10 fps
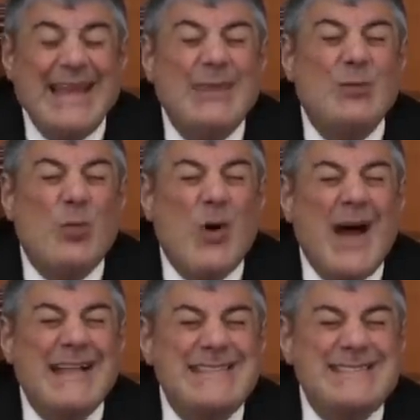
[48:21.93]
in
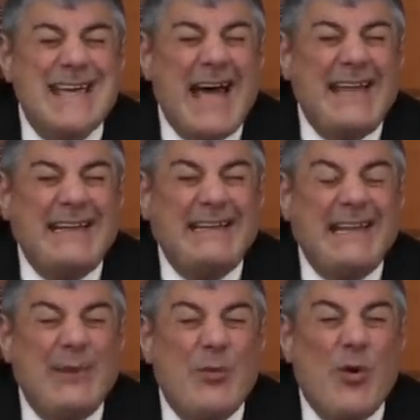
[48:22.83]
one
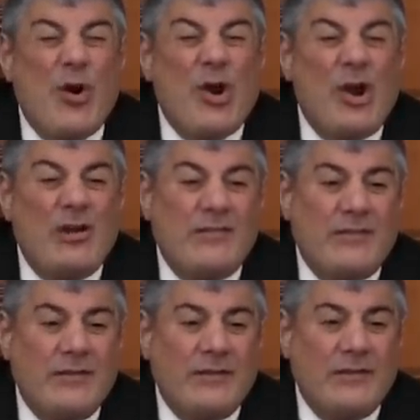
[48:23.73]
tiny word,